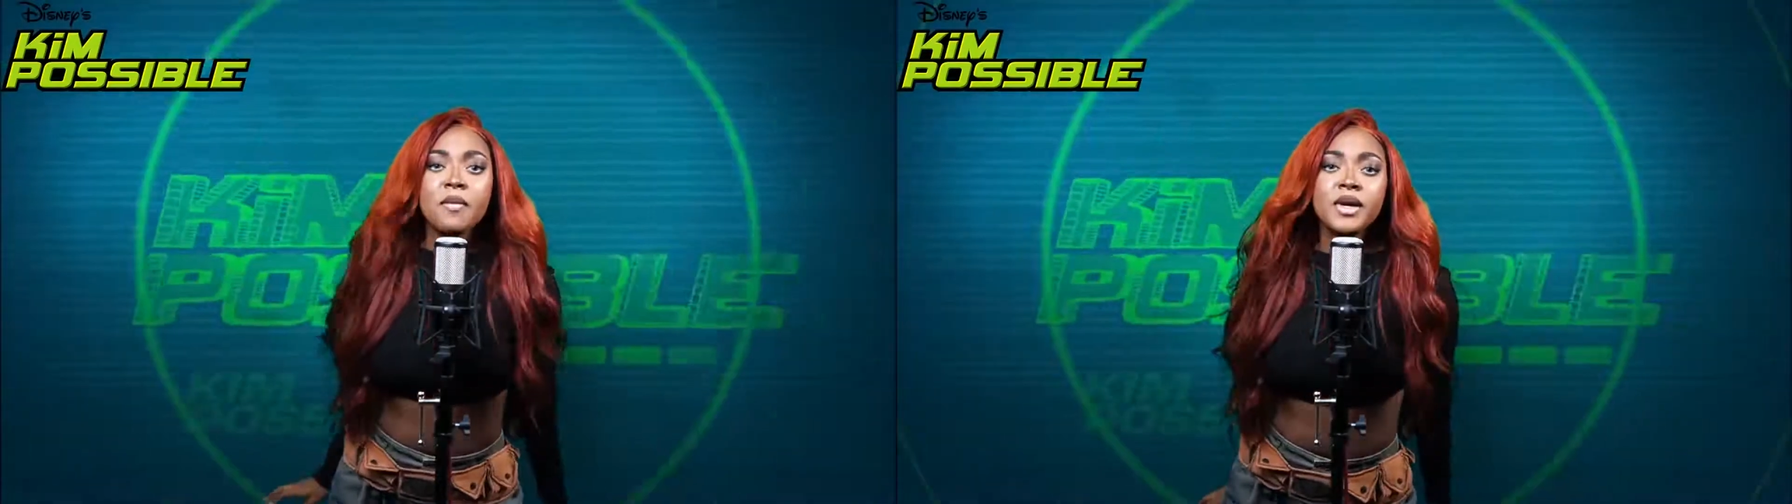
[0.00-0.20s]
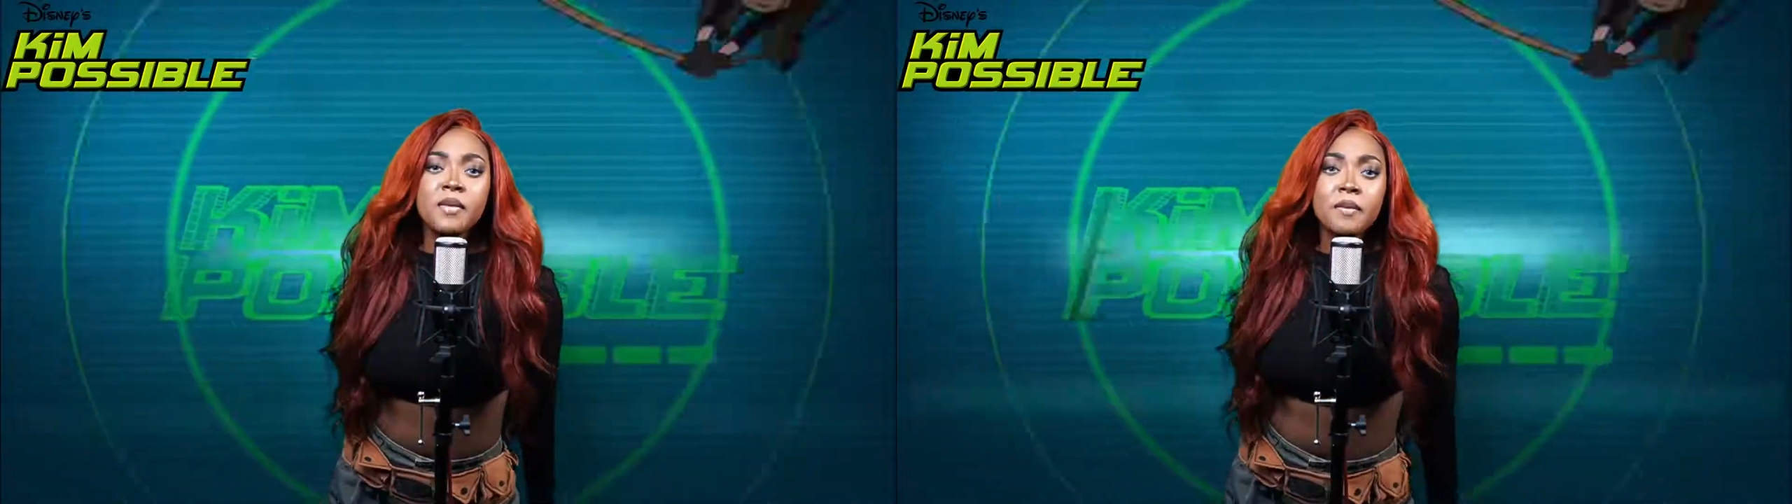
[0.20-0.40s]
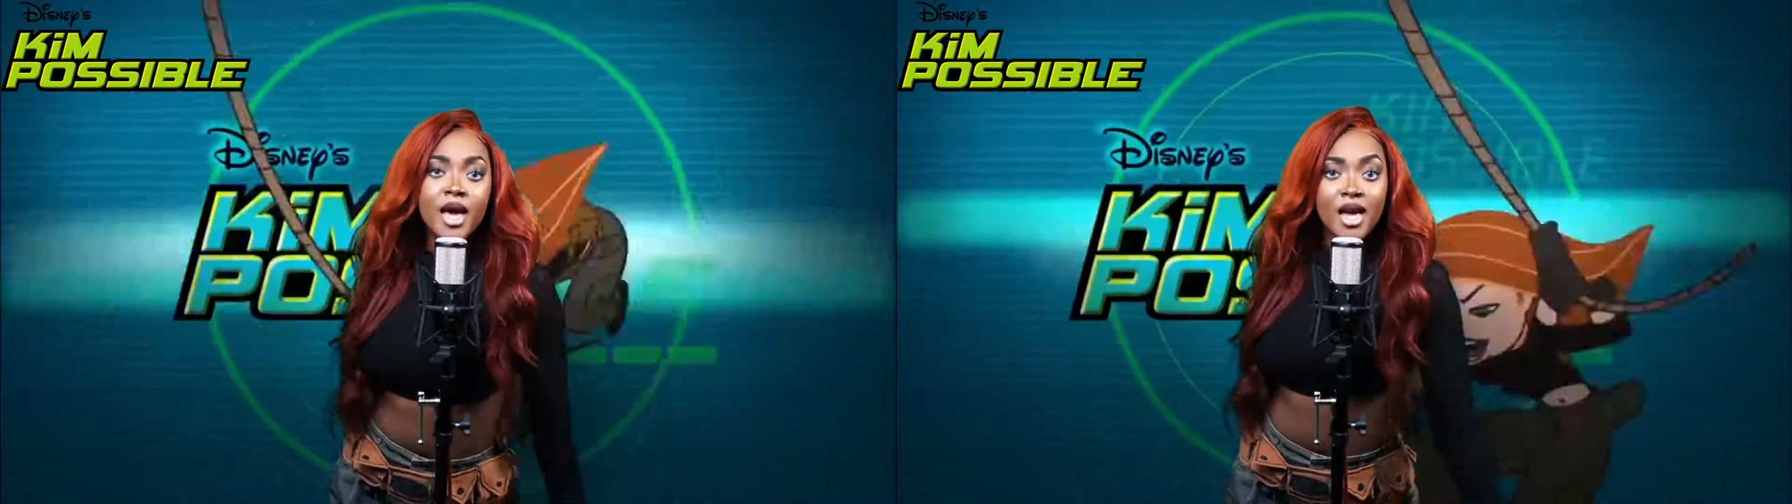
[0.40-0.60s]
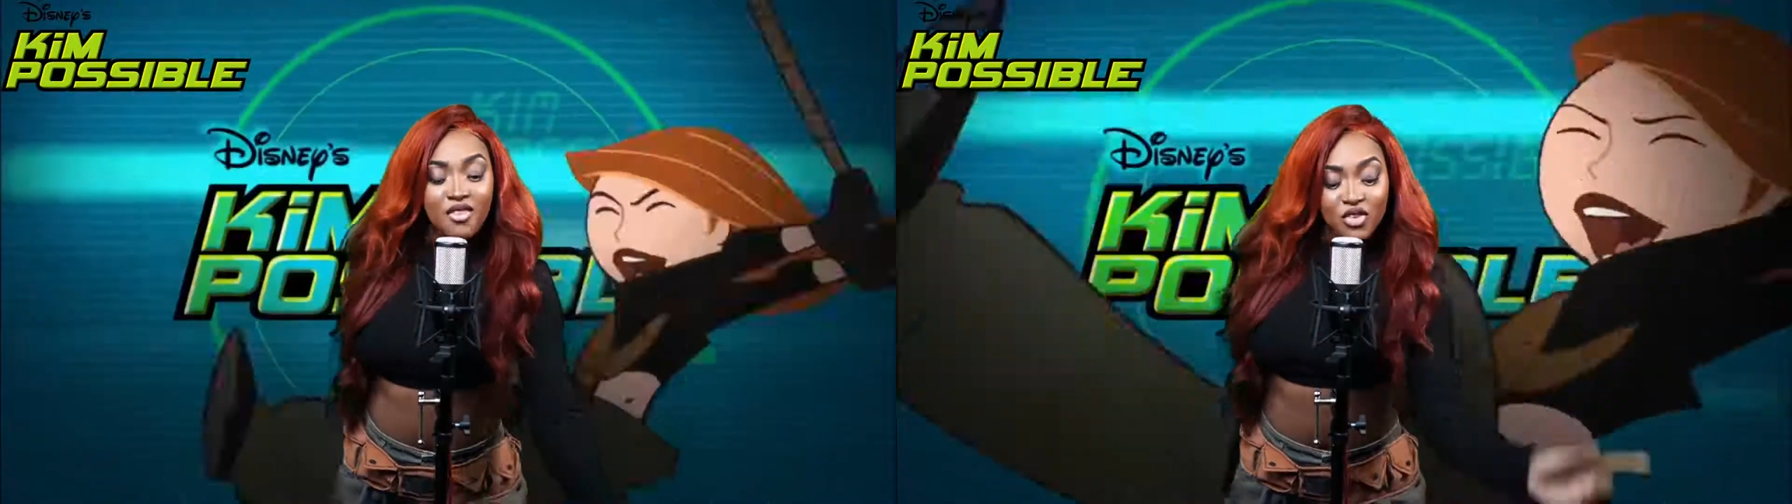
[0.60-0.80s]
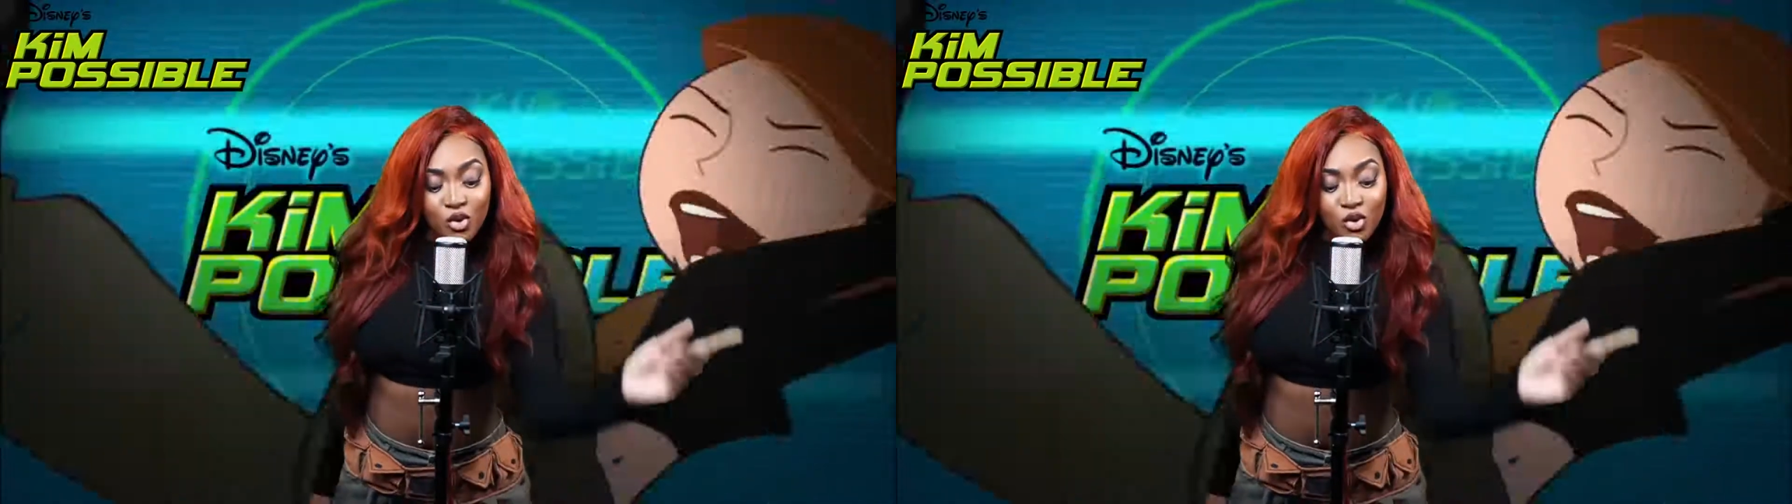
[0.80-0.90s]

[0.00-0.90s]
me, me if you